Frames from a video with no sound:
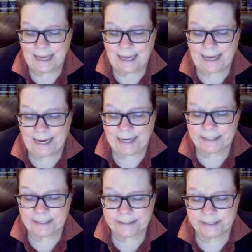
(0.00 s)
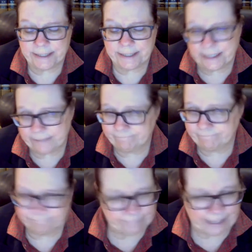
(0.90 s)
And again,
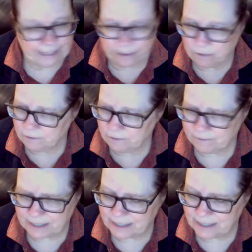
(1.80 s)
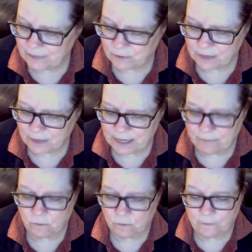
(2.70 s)
can't overemphasize that 30-day
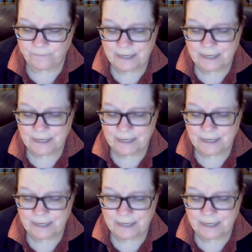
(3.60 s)
rule.